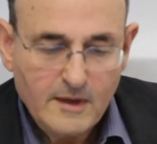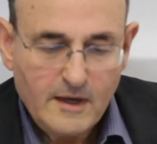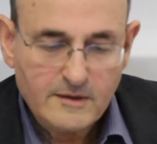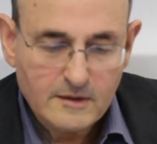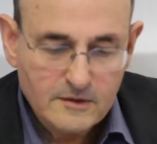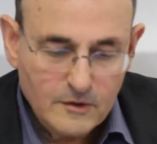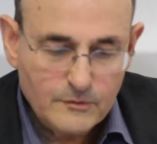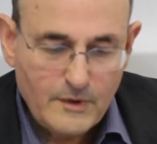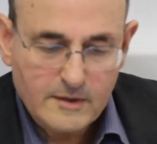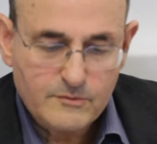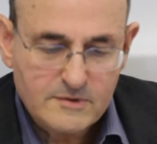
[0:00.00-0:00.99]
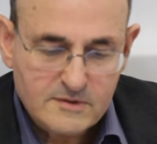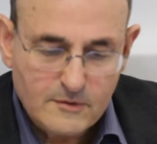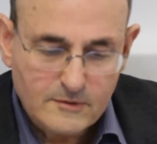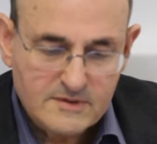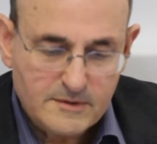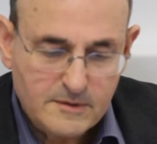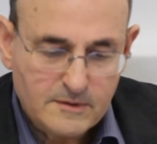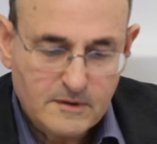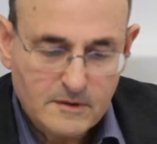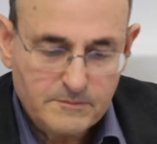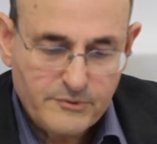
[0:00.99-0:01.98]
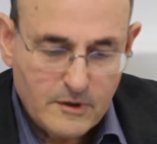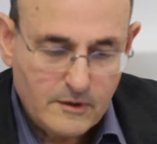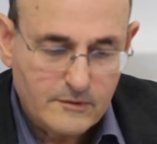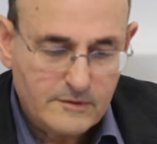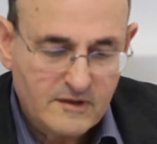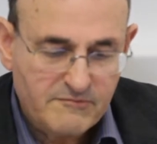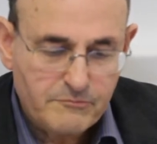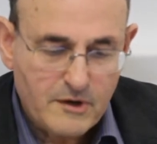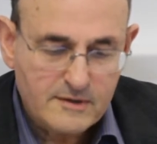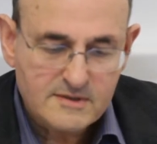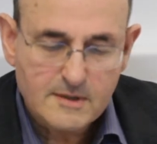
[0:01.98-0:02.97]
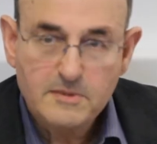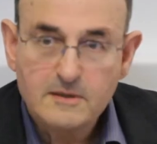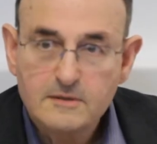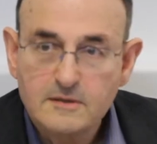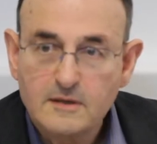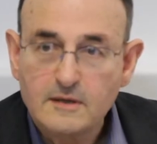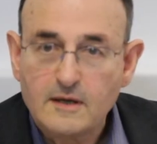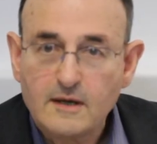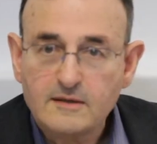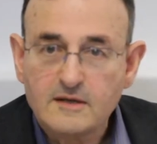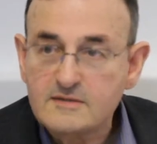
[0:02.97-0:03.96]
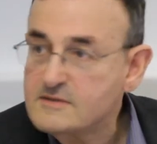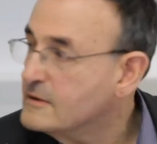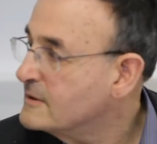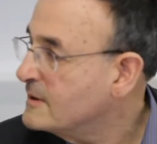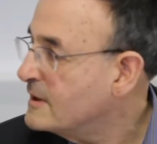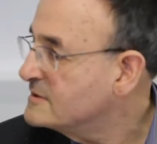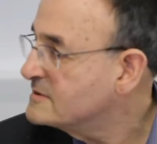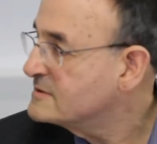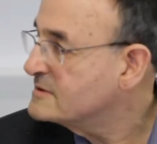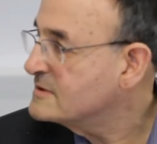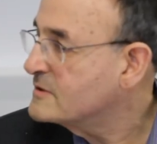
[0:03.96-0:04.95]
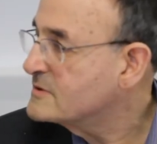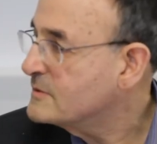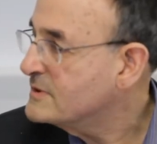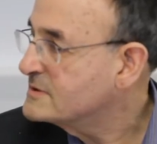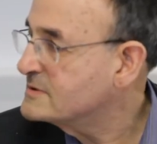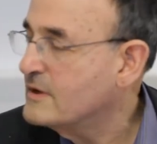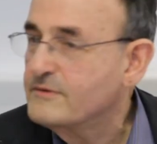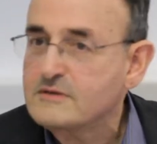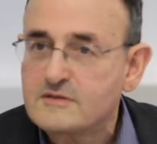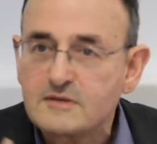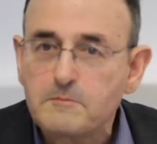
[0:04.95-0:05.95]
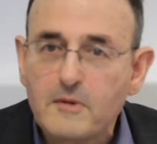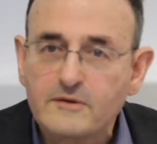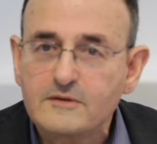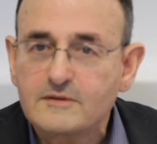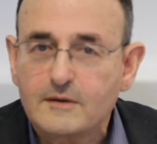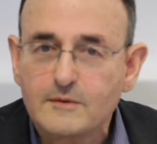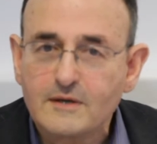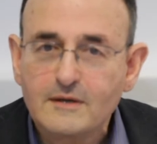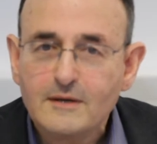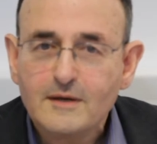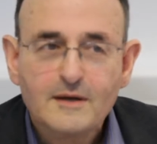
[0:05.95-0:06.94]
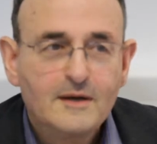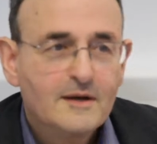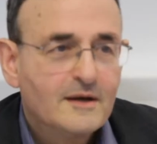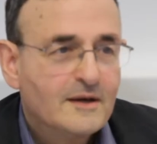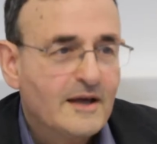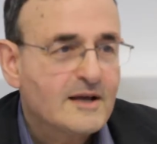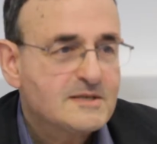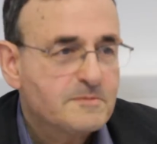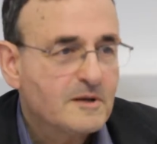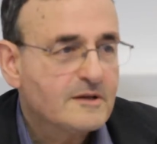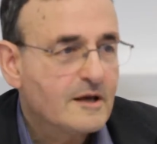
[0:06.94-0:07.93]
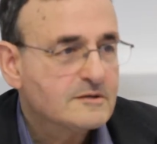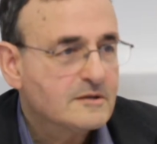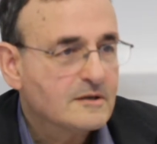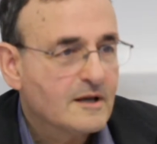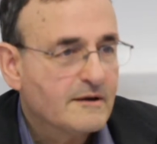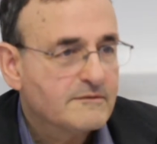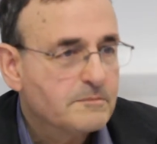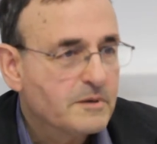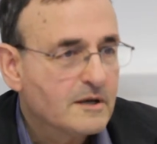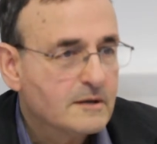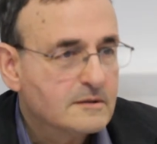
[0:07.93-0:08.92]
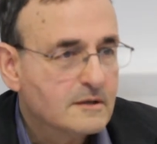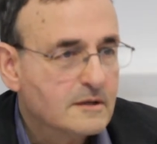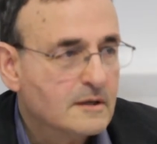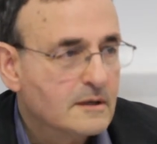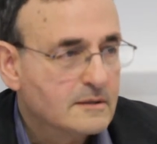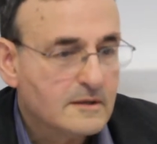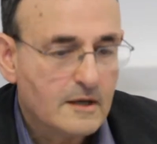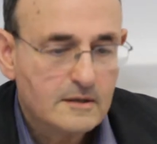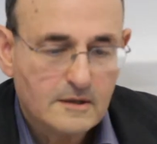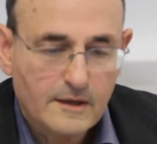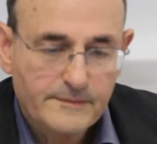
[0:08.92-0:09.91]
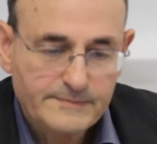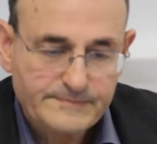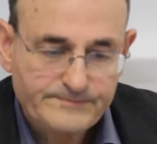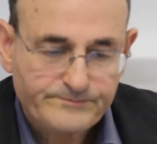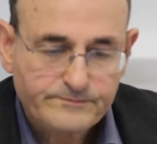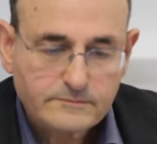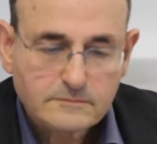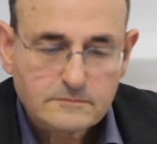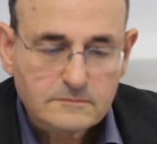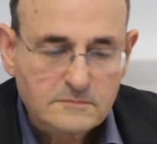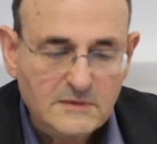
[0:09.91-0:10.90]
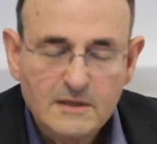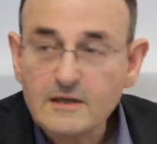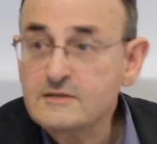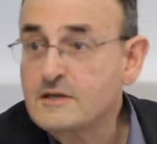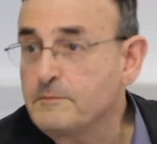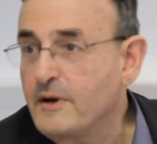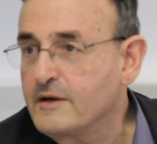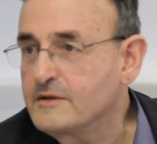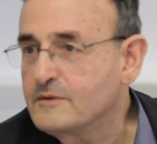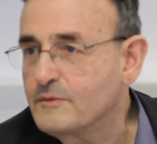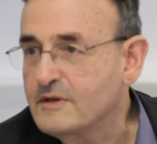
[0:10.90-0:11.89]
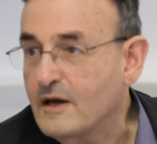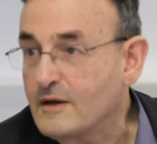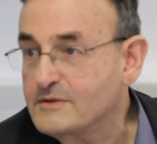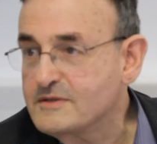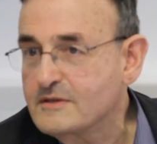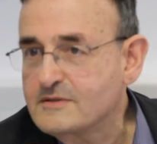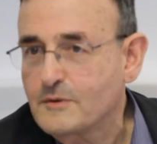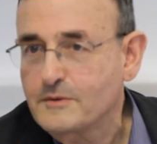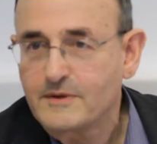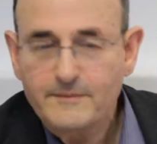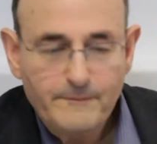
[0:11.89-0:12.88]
And the new right restores the priority of price stability and externalizes the social risk. So this is a monetary explanation of the Piketty data. Let's combine it with the housing story.